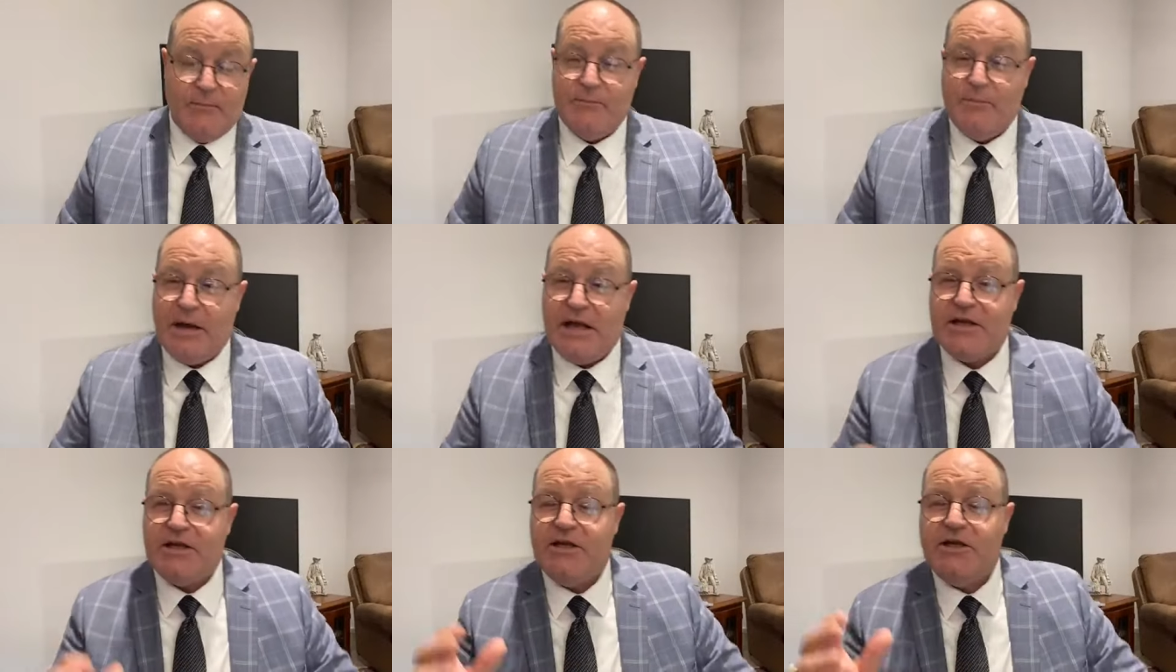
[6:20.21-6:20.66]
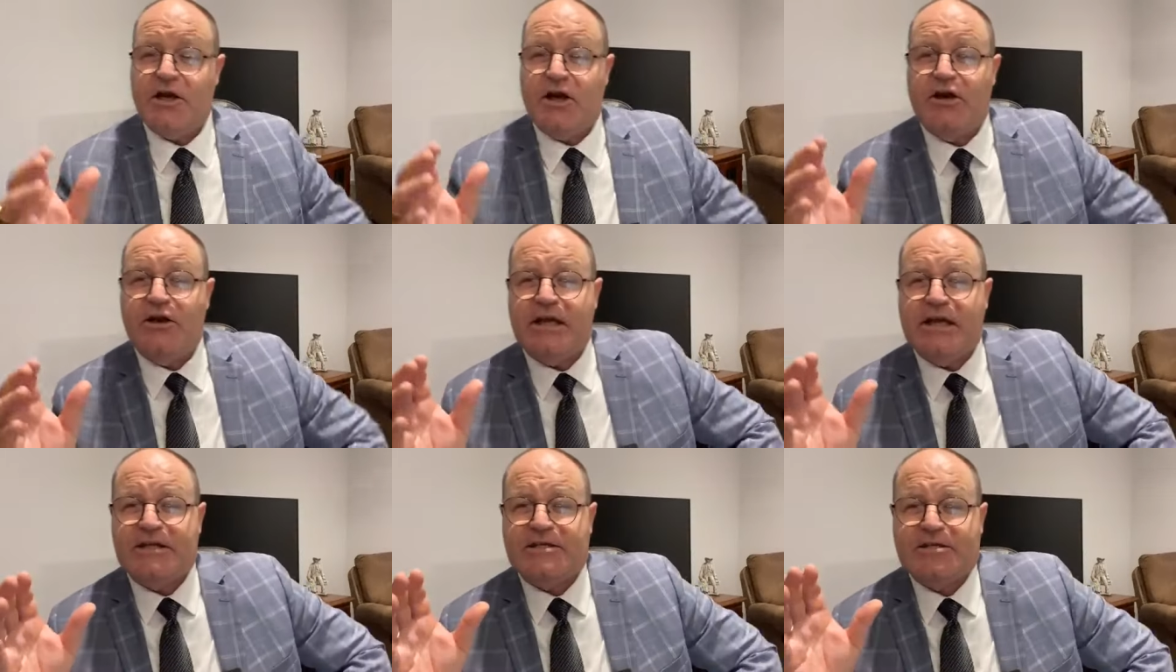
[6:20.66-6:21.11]
But you know,
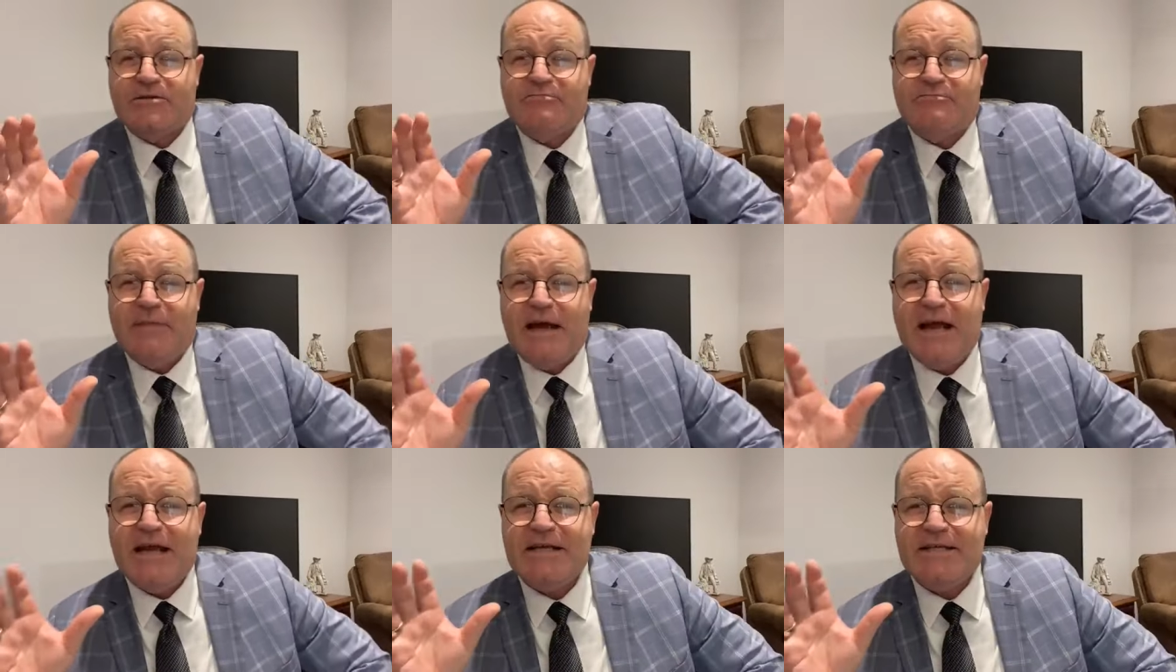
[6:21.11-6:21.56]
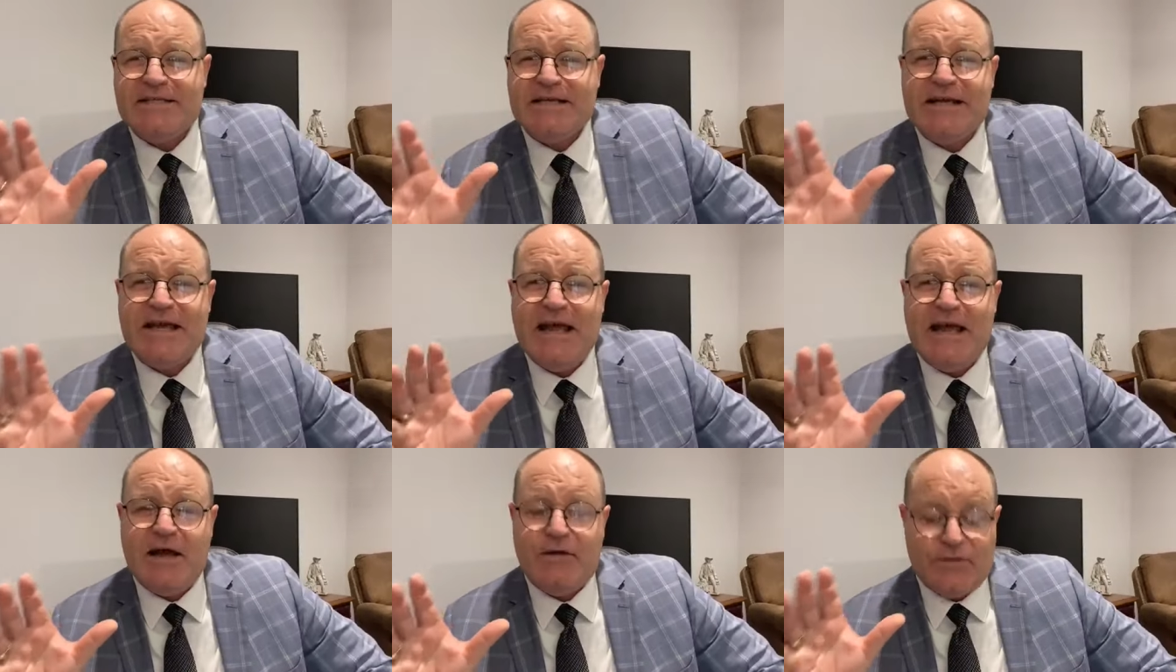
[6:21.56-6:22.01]
it's
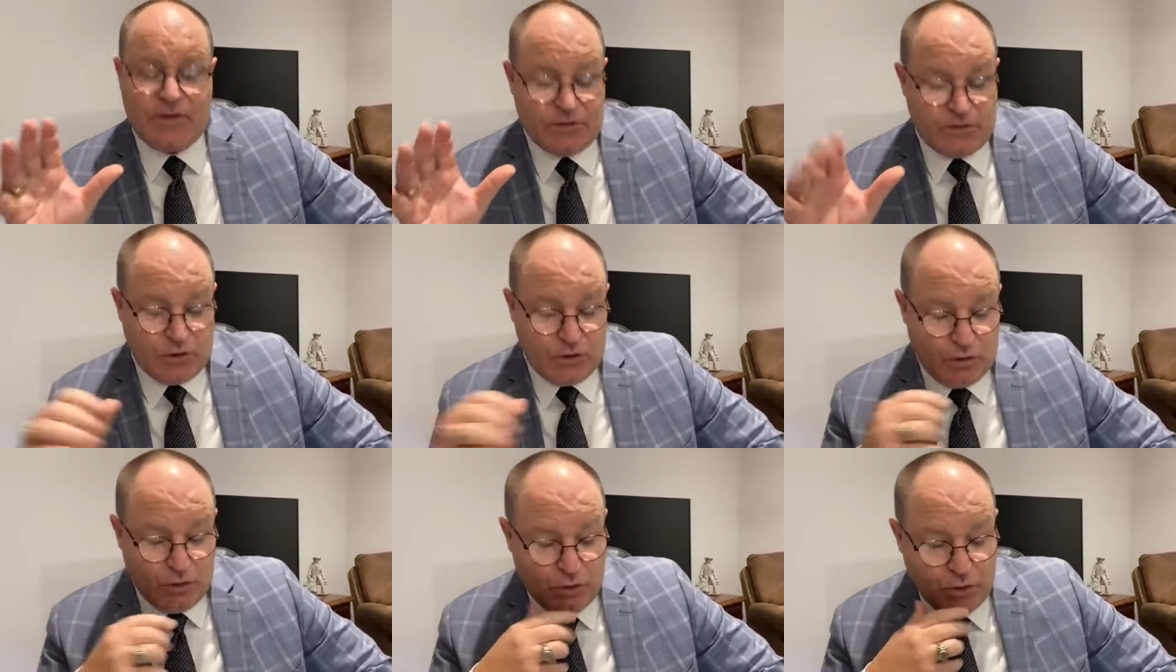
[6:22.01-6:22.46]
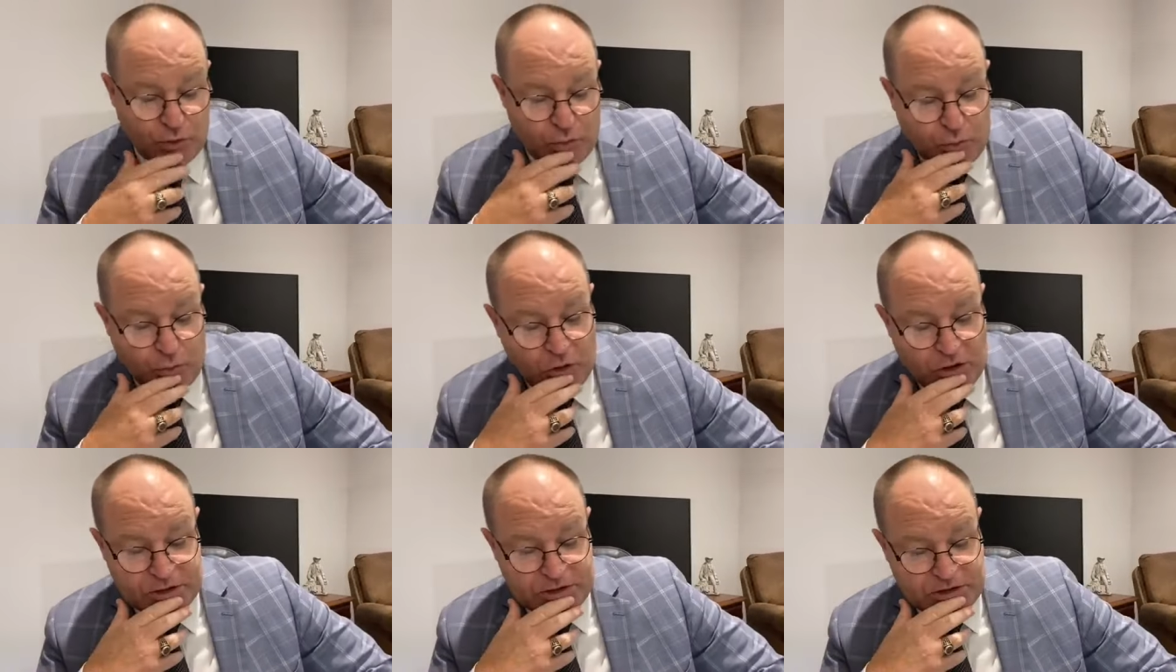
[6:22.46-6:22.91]
amazing how that the Lord
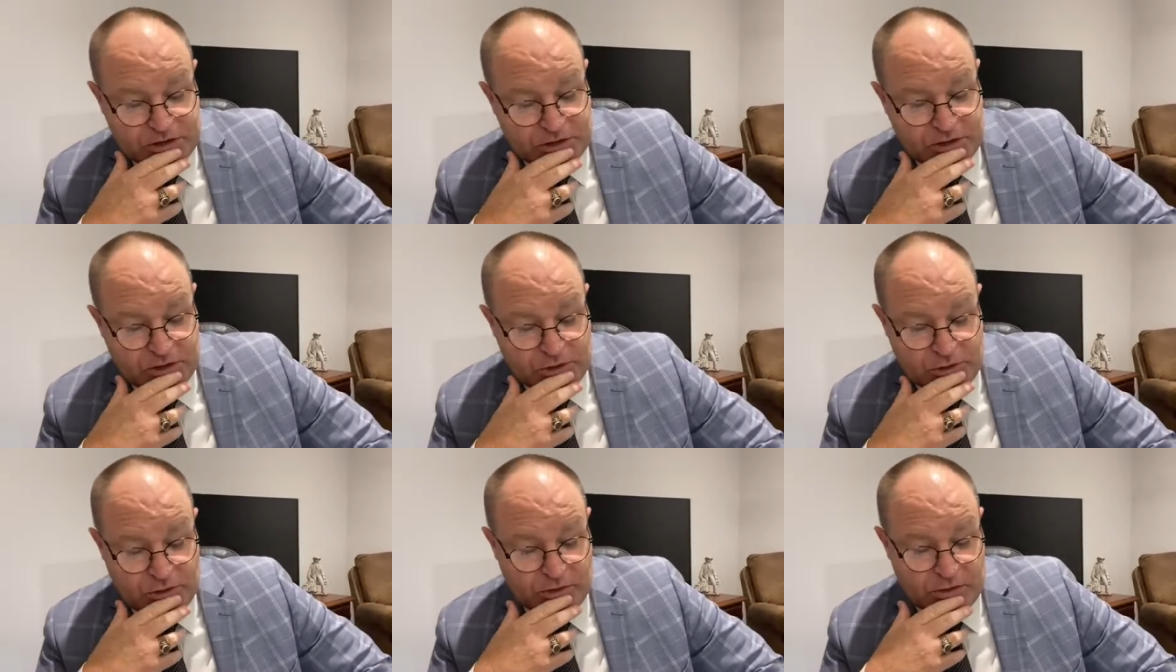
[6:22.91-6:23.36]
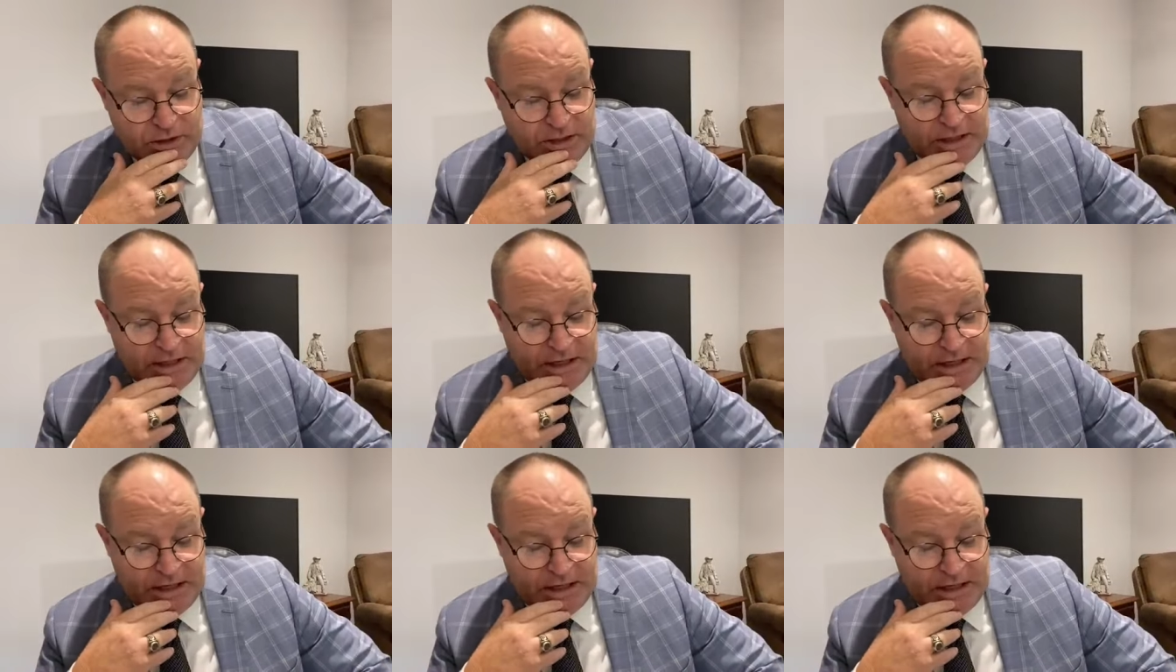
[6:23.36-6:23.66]
wants to